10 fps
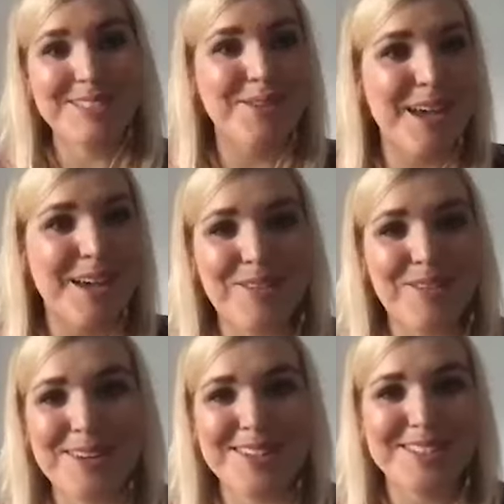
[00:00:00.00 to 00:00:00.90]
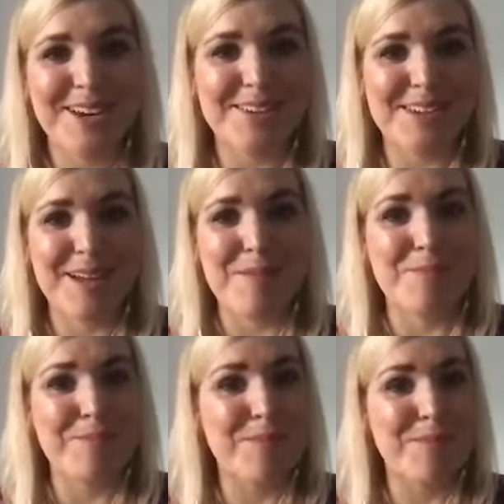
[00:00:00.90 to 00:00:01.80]
uh, if we could start um,
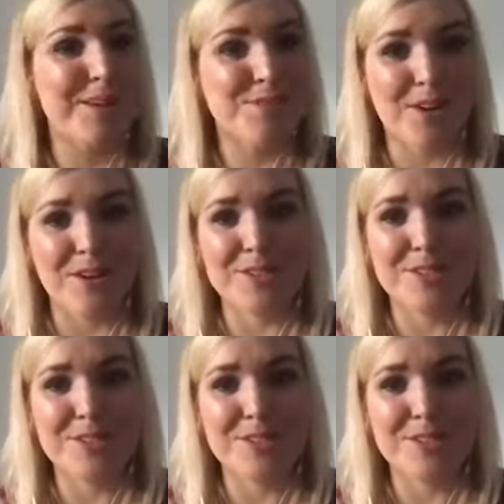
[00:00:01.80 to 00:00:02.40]
by you talking us